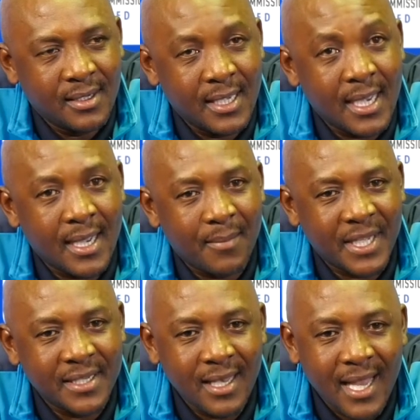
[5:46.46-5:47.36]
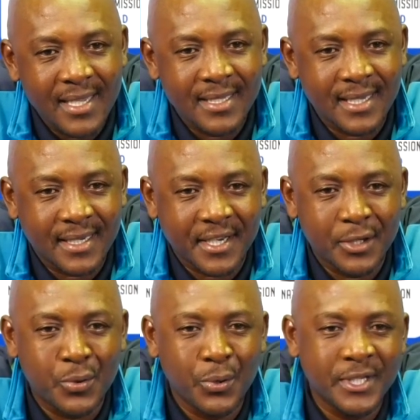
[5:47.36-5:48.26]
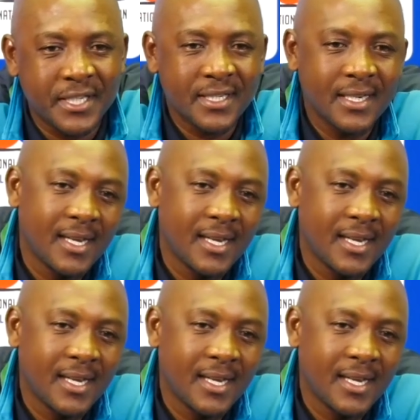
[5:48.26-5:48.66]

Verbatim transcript: Yeah, Madeline is a great coach.